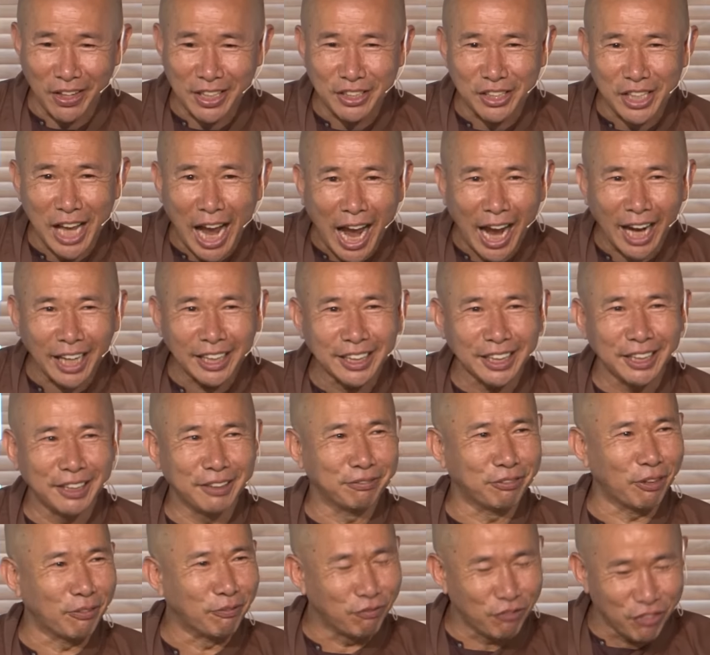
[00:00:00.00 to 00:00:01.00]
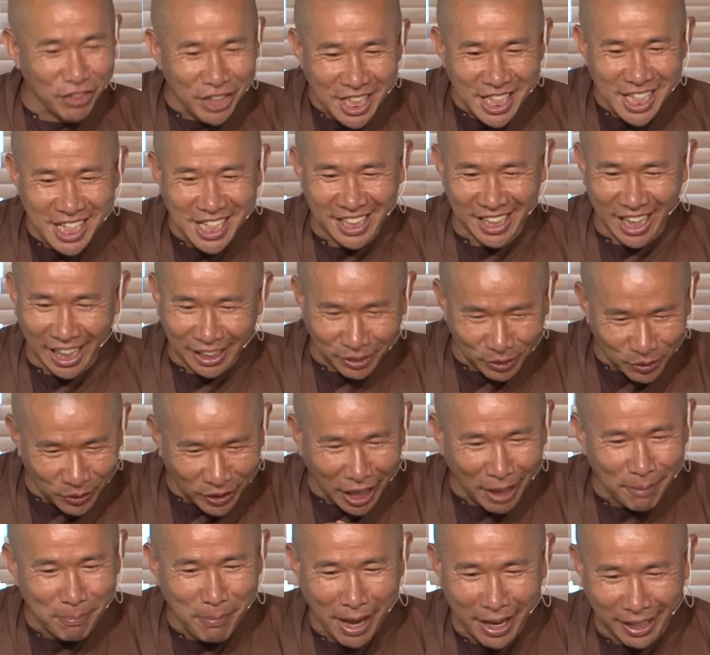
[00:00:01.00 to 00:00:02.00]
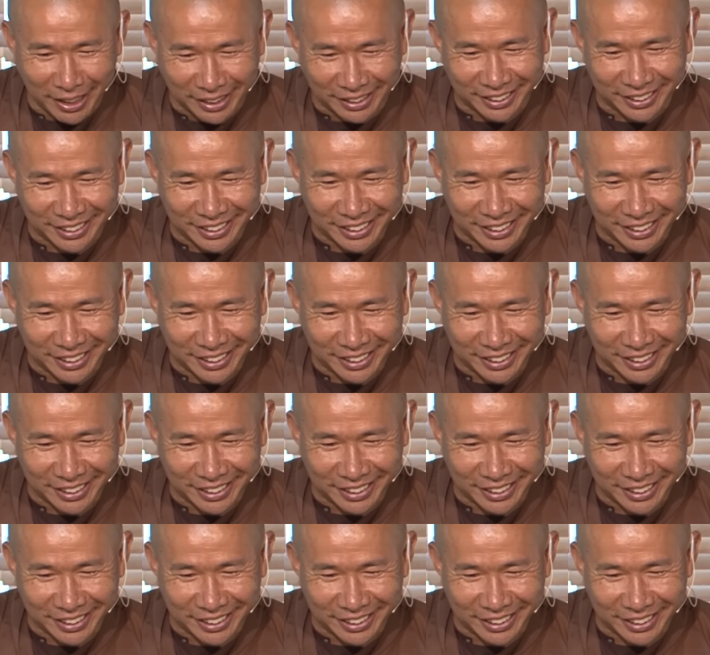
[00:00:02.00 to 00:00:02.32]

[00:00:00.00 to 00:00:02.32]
anxiety, from fear. That's what I meant.